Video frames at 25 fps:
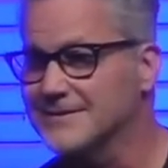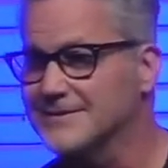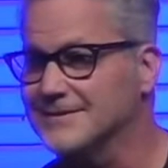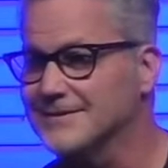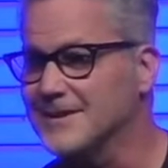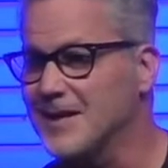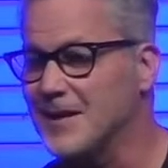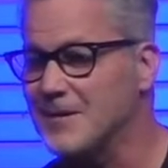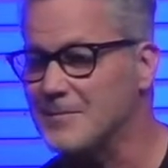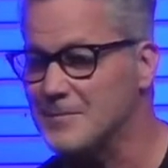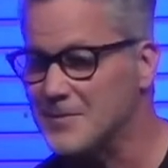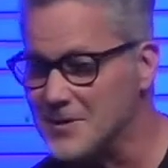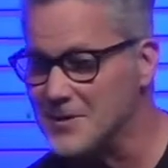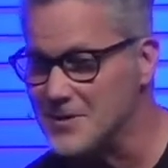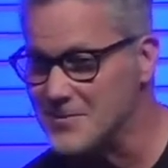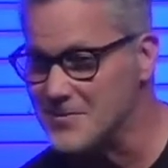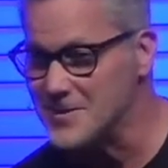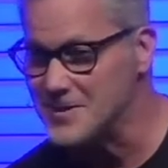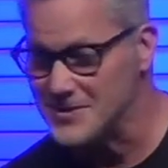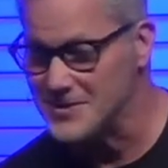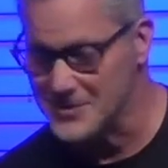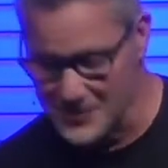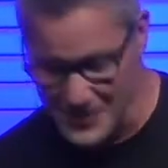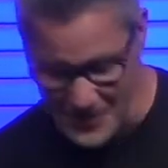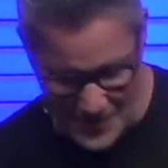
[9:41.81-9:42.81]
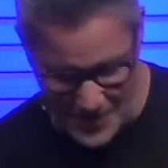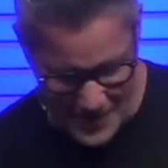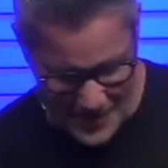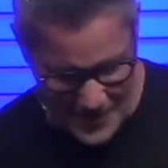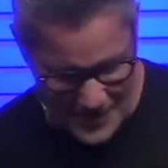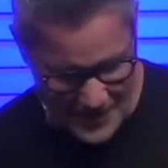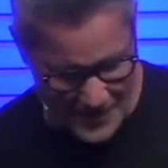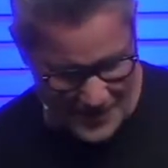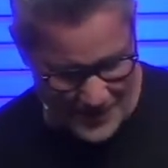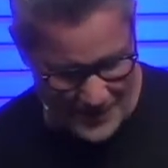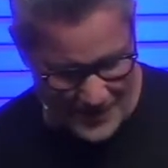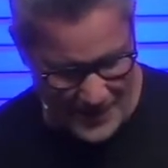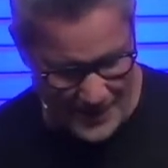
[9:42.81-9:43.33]
I'm going to restore
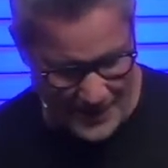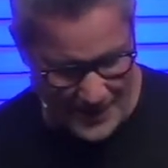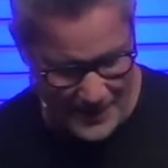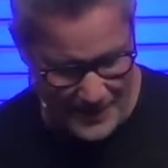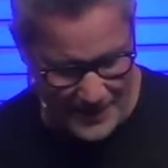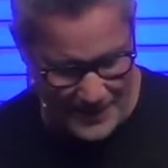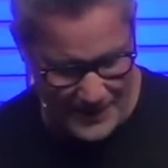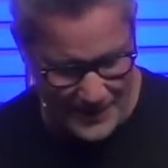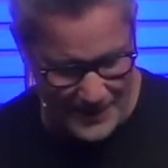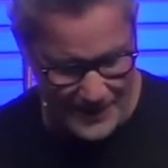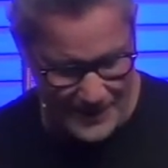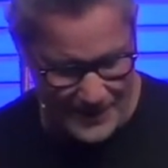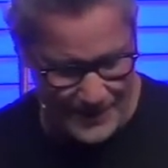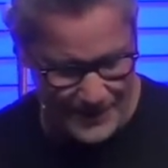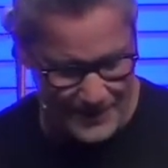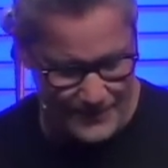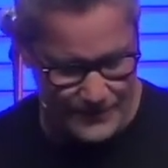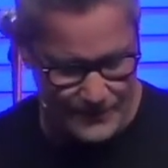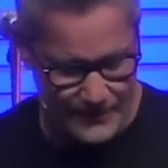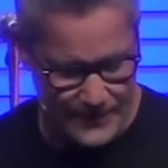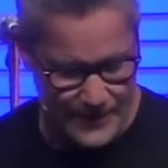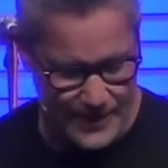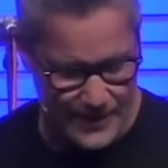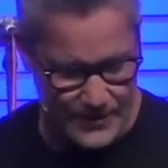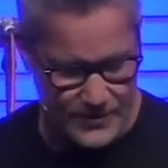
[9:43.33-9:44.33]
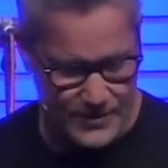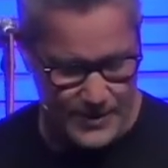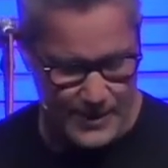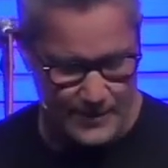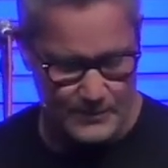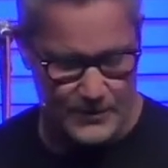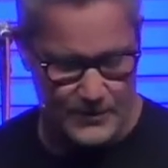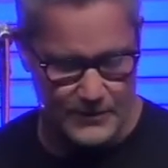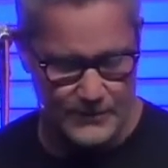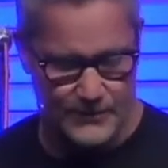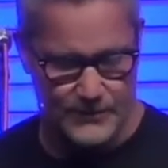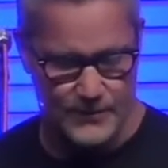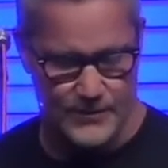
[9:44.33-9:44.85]
you. in, in
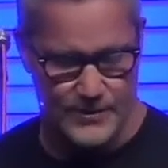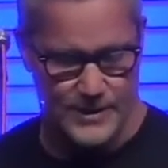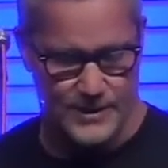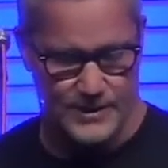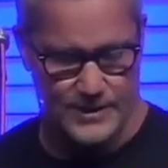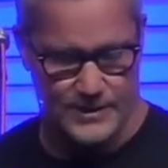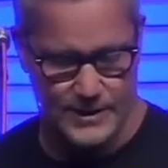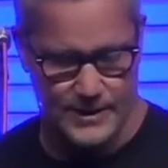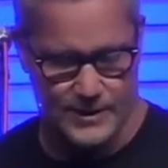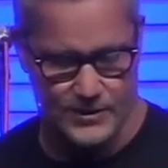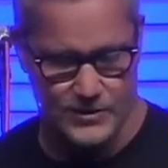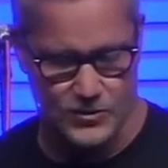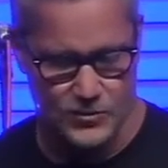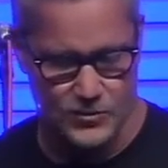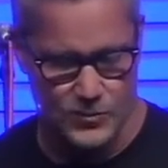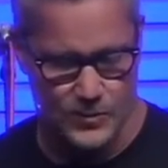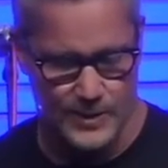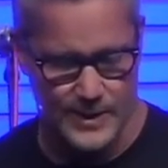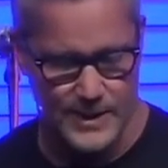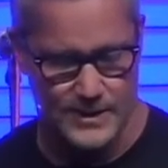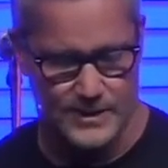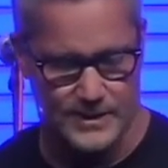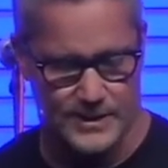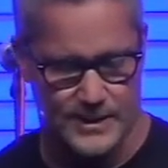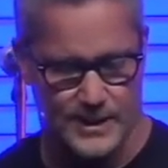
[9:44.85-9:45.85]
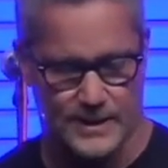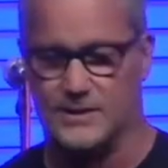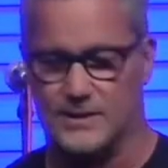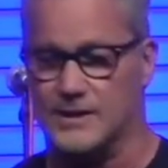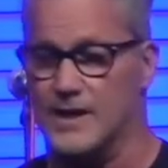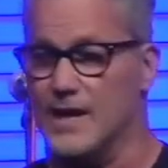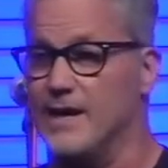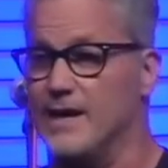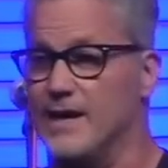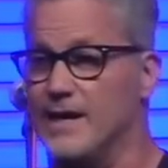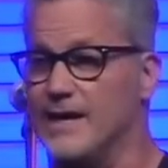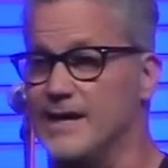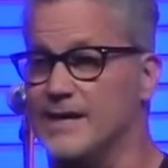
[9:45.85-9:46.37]
chapter 46, 26,
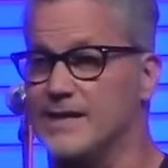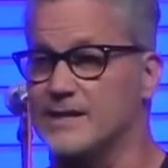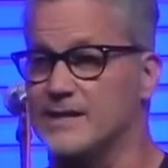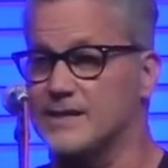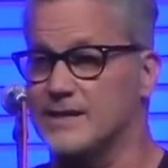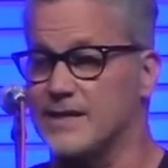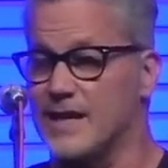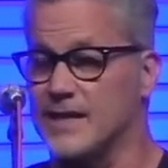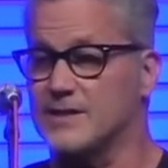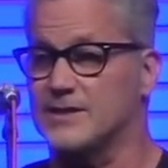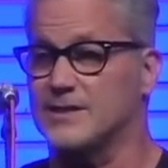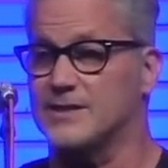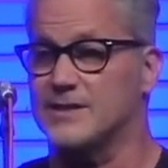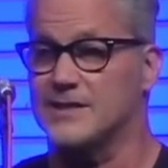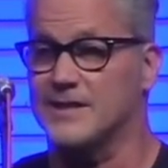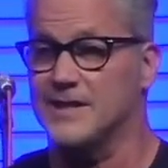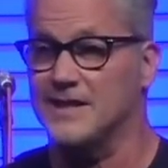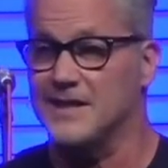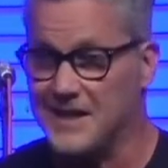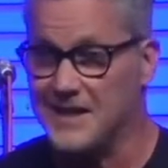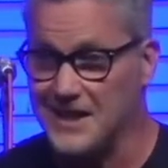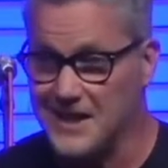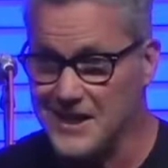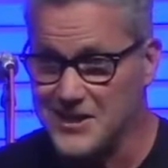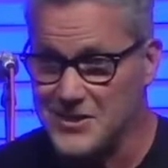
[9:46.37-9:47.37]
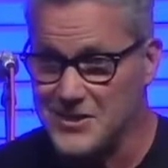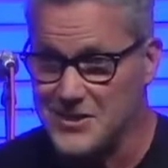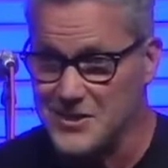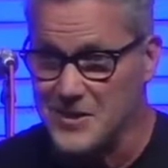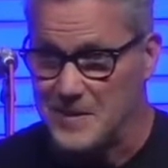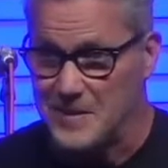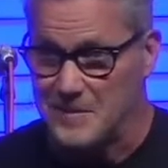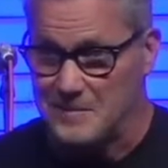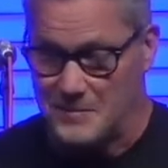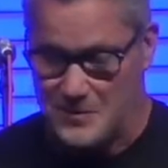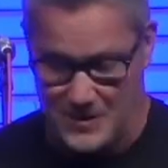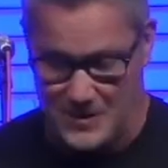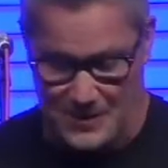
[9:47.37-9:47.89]
he says to
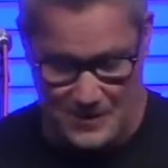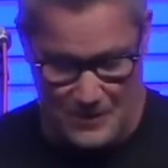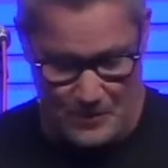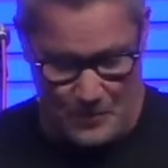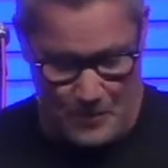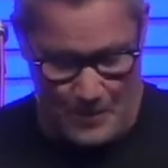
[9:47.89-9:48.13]
Egypt,